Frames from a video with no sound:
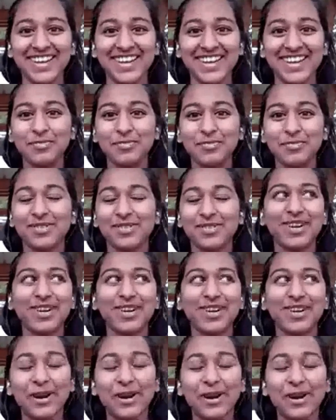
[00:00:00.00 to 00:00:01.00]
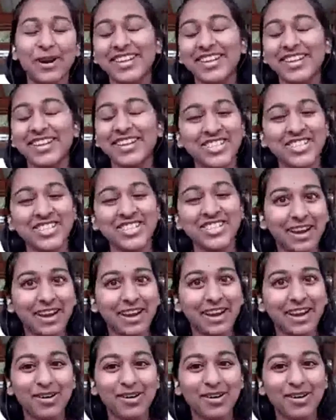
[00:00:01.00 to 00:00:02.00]
I hope you're ready to check
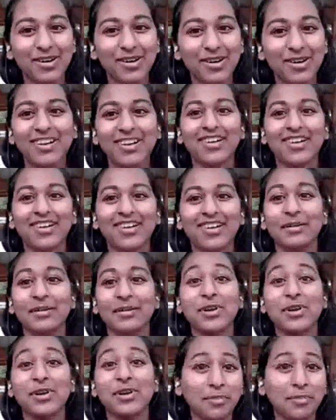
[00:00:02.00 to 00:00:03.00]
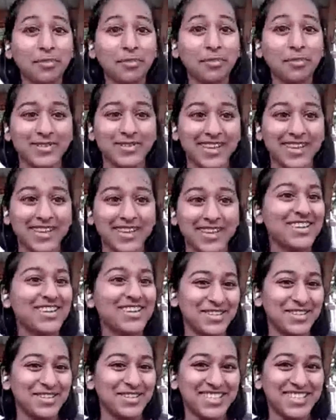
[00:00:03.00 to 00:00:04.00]
out our compost site here
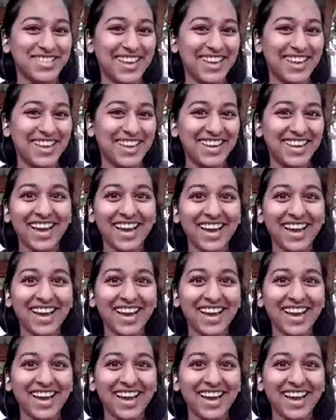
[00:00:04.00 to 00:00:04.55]
at UTA.